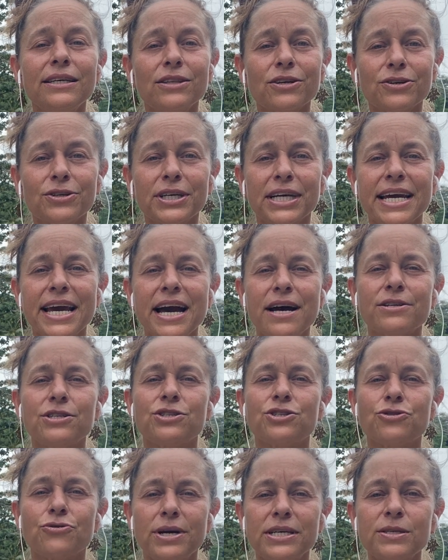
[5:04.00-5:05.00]
learning how to
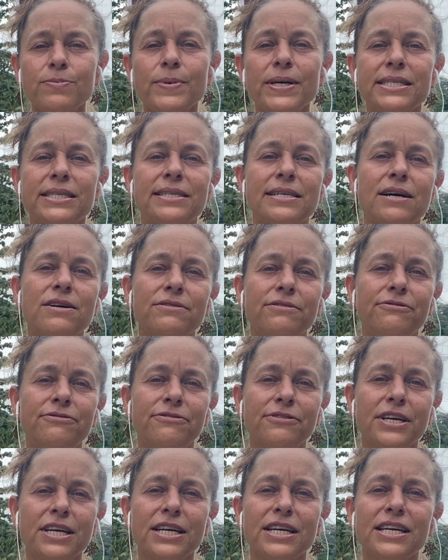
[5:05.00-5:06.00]
trust myself,
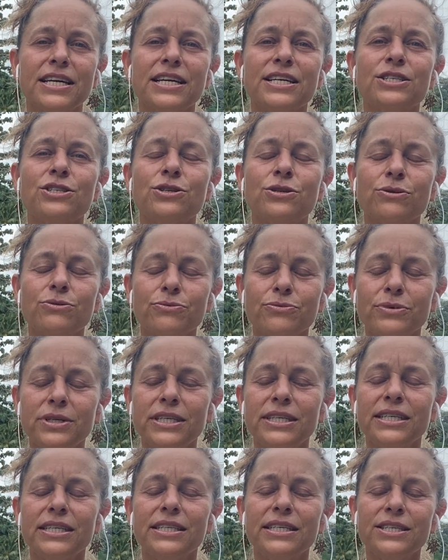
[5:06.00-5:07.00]
to
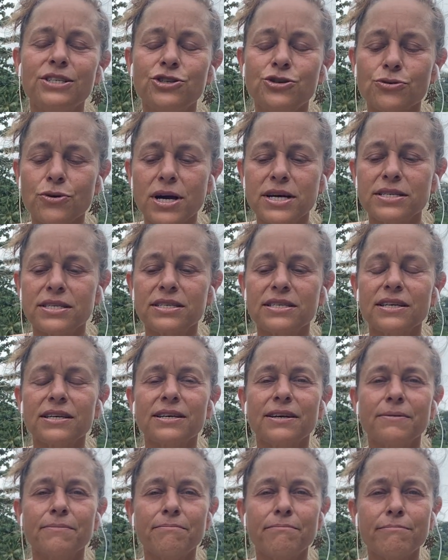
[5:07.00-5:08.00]
really trust
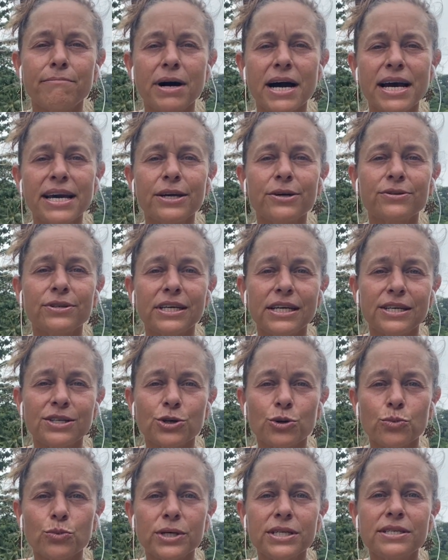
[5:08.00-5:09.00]
my own
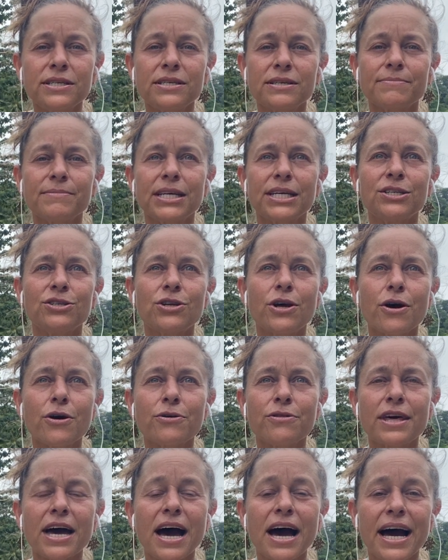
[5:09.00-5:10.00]
inner wisdom and know
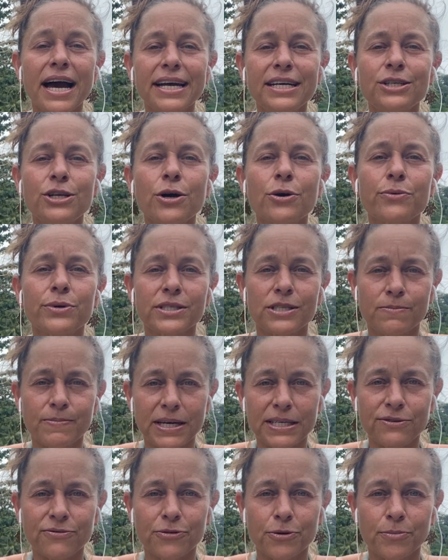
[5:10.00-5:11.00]
that I know what's
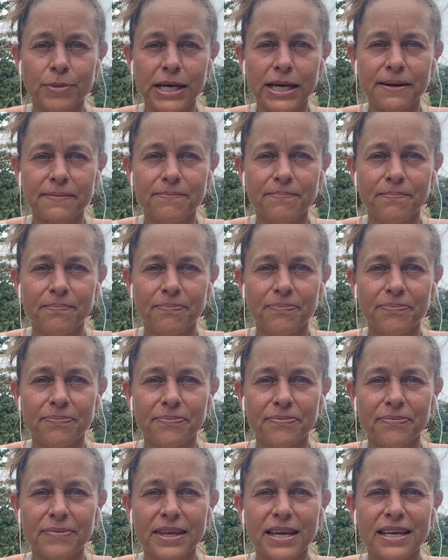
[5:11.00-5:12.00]
best for me.
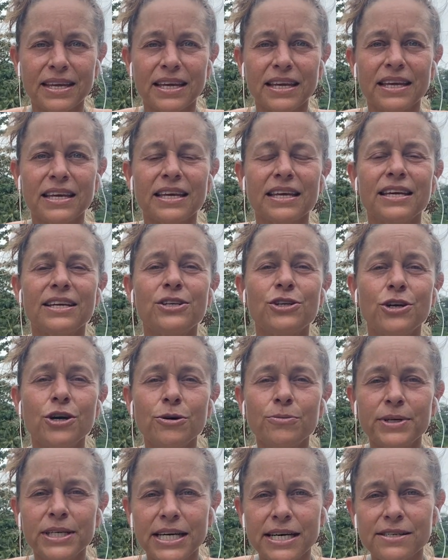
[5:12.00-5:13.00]

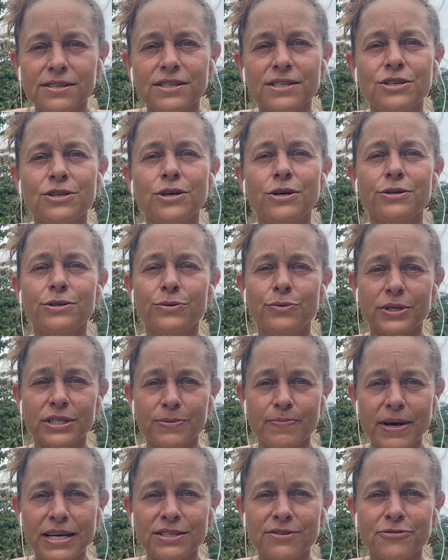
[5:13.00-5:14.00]
Nobody else knows what's
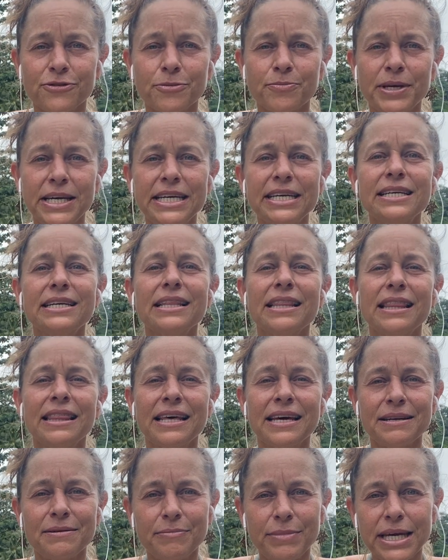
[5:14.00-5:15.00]
best for me
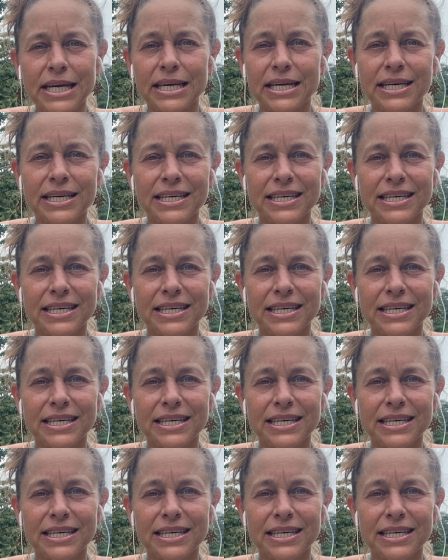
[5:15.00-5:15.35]
than me.